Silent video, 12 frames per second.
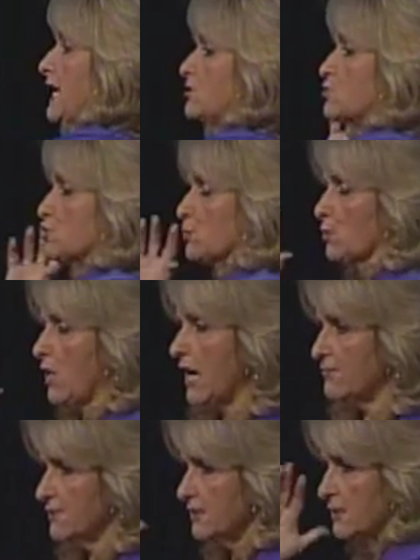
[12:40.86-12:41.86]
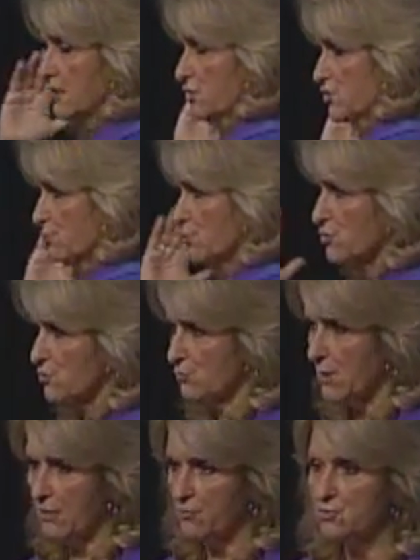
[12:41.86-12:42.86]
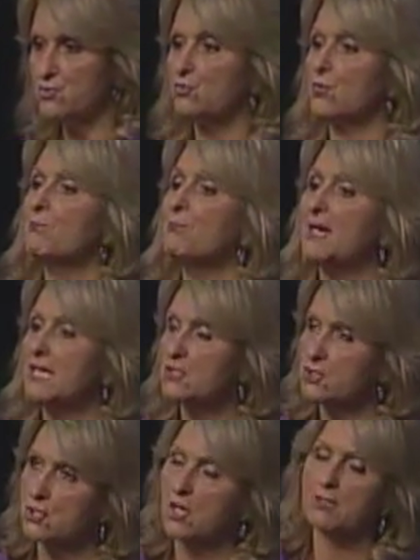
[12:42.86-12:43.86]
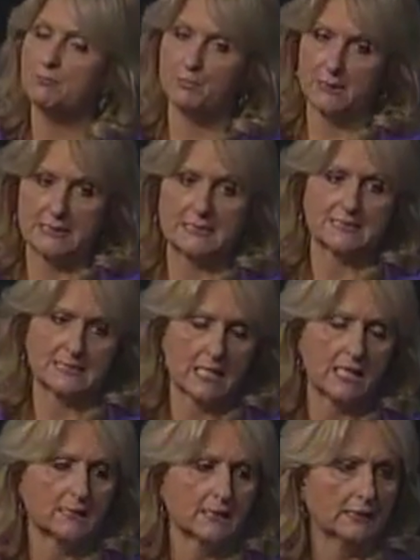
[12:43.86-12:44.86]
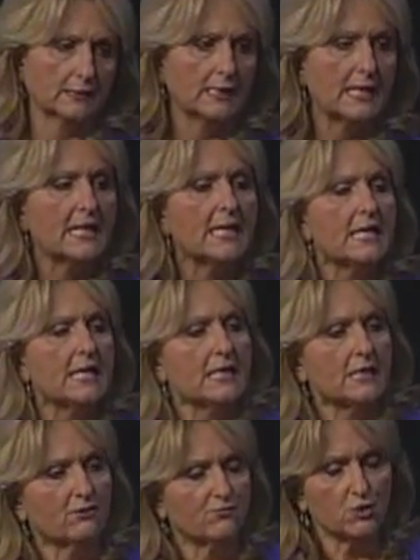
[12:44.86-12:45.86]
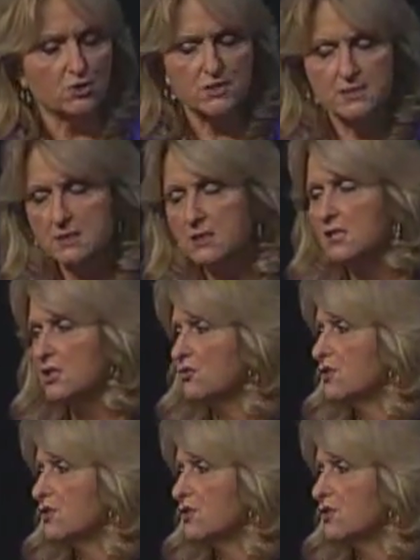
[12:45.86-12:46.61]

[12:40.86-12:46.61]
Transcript: and driving customers around the store based on big signing? If you're sitting here